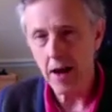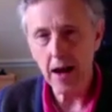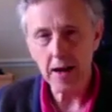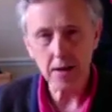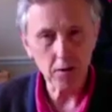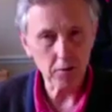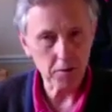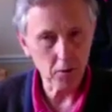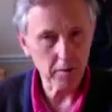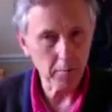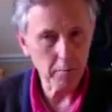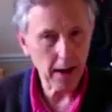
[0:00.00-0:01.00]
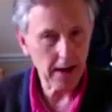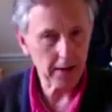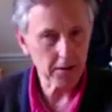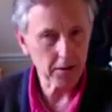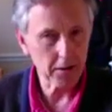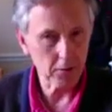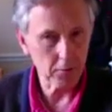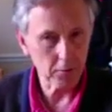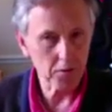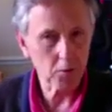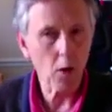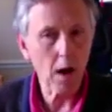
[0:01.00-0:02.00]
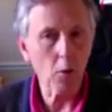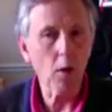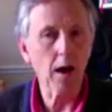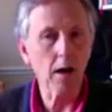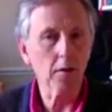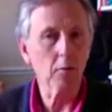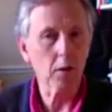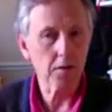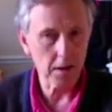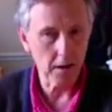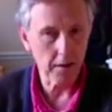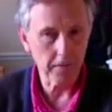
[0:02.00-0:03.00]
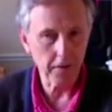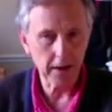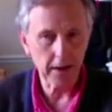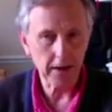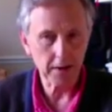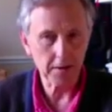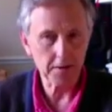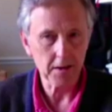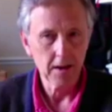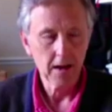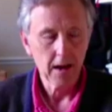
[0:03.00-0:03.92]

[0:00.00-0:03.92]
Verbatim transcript: and you're sort of back to square one with certain feelings.